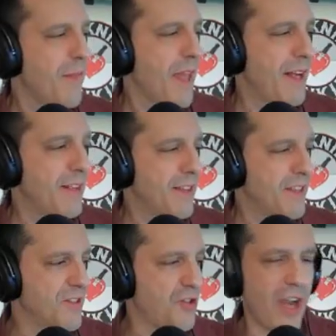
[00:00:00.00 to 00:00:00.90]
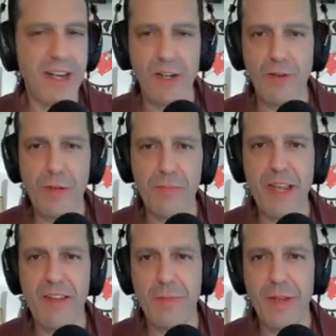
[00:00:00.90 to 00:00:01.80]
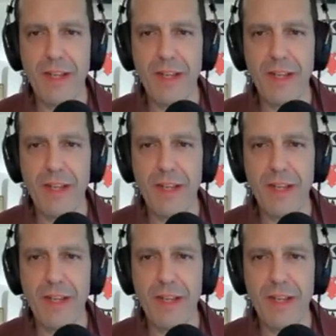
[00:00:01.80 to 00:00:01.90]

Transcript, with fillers: And this giant grip gave me